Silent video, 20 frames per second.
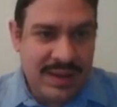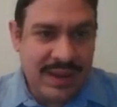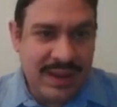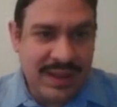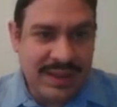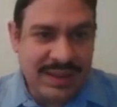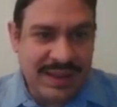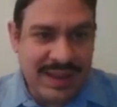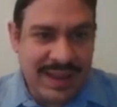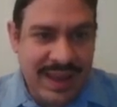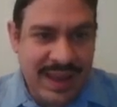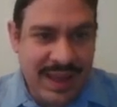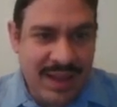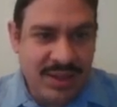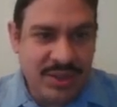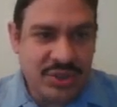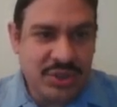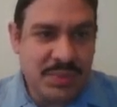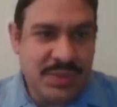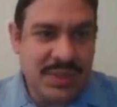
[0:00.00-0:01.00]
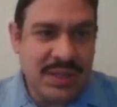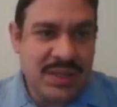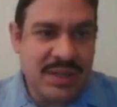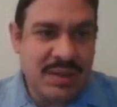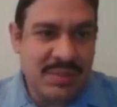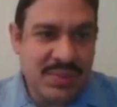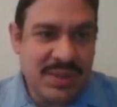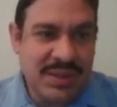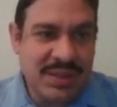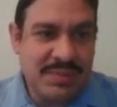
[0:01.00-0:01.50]
and the L should be
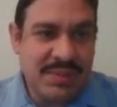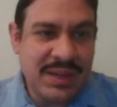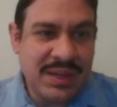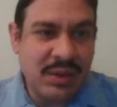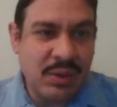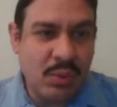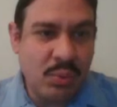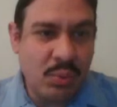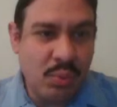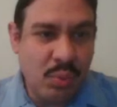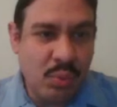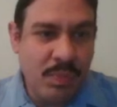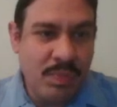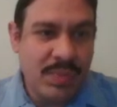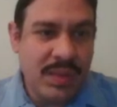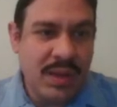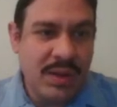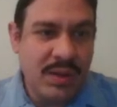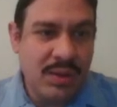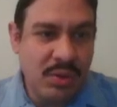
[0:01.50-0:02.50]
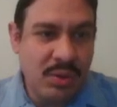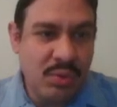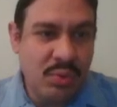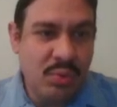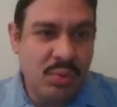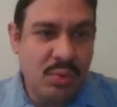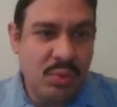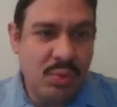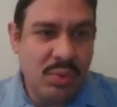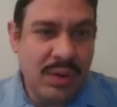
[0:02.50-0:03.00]
accompanied by an U,
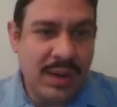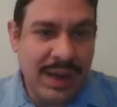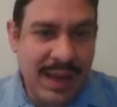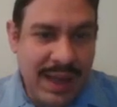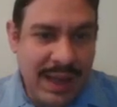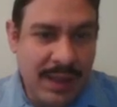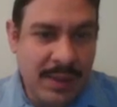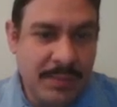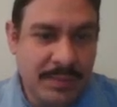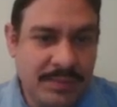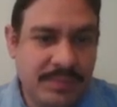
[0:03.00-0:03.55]
lugha.